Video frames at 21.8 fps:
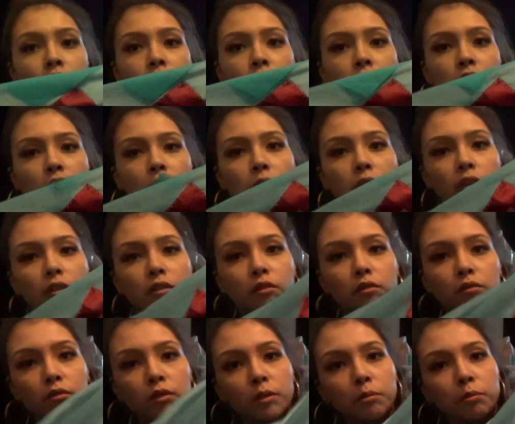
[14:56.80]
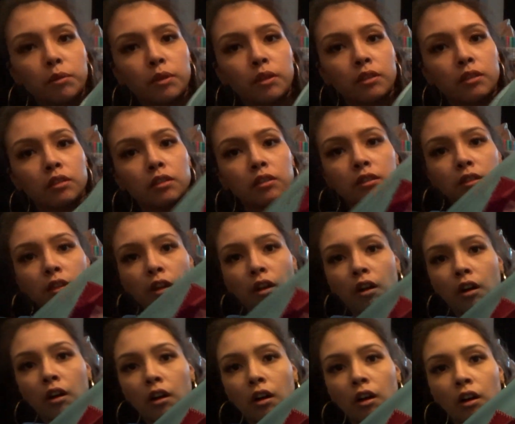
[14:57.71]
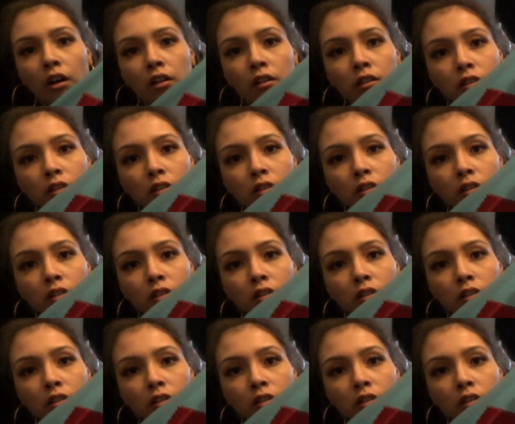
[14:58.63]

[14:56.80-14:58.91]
sewing the ribbons on.